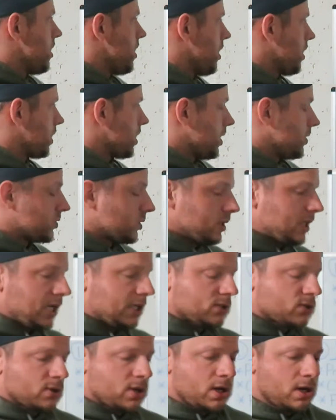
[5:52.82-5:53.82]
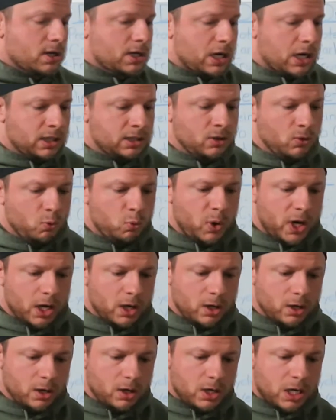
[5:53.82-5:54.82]
All right, guys, so that's kind of
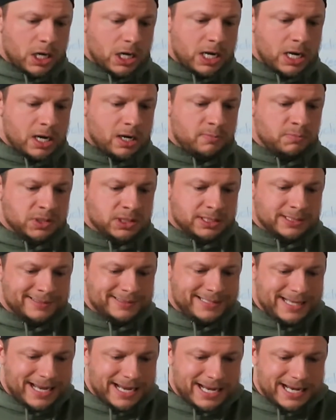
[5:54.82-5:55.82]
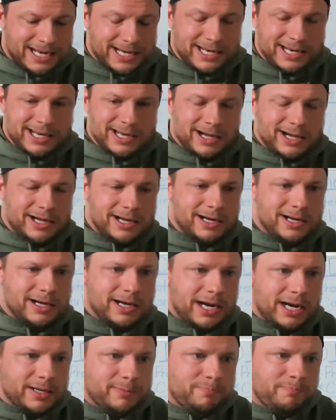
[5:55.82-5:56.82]
where I am today.
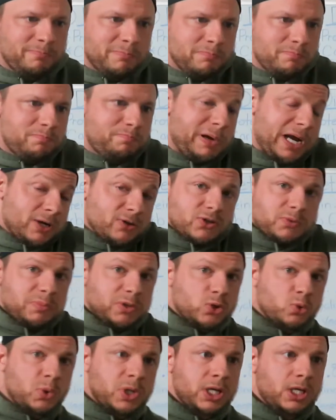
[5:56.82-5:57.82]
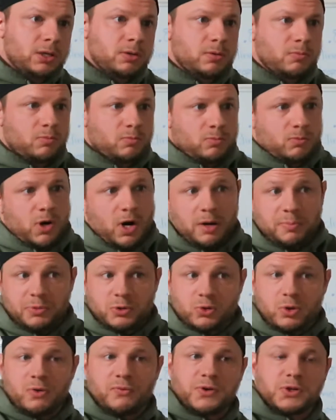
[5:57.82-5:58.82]
I bounce between
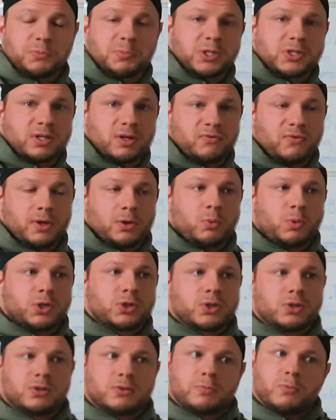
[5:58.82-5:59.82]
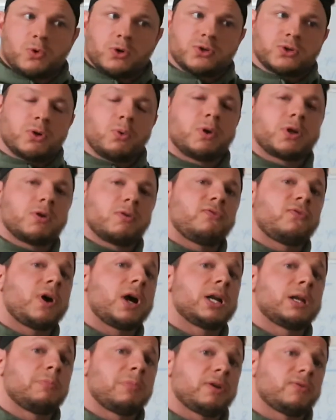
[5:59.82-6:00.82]
hypertrophy specific, which is more so what you'll
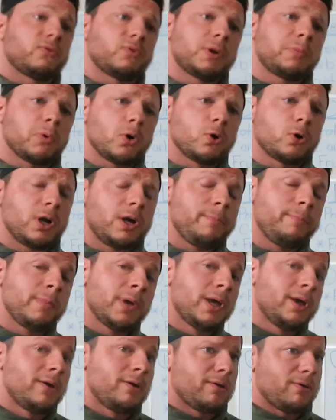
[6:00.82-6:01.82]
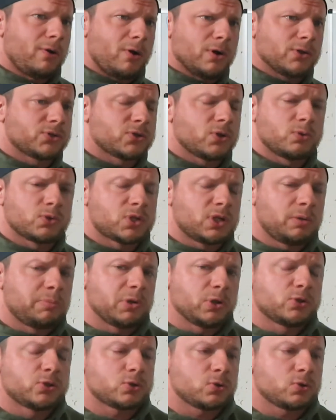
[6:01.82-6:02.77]
find in my free program, also is going to build